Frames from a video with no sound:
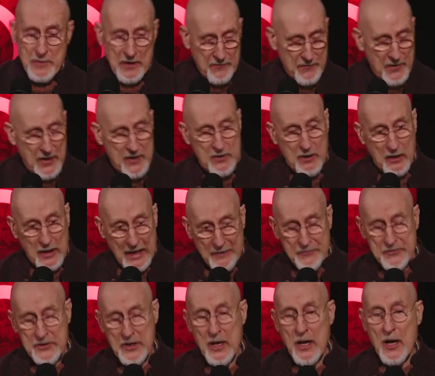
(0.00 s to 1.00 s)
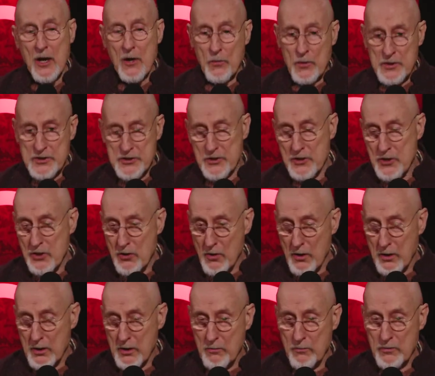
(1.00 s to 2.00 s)
My father left, went to New
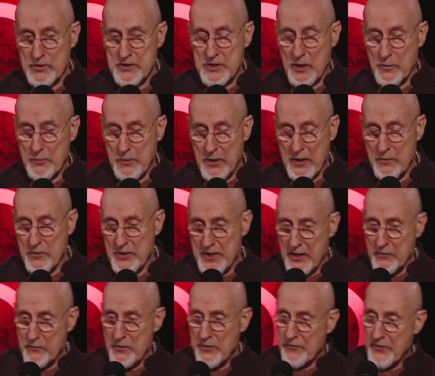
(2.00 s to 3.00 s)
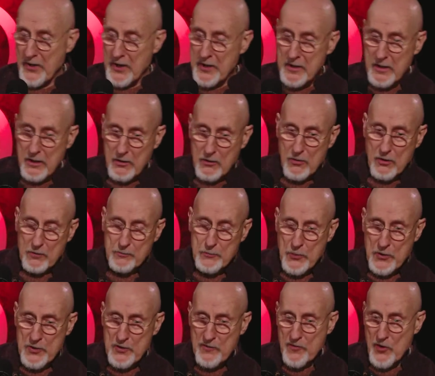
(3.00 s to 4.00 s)
York, was in a play with Henry Fonda called
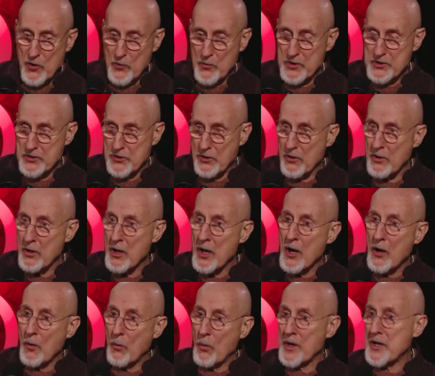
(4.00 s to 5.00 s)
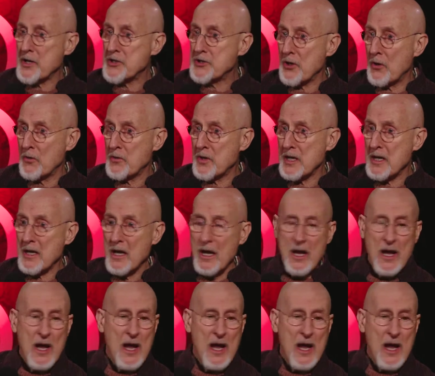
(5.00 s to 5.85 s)
Point of No Return, won a Tony,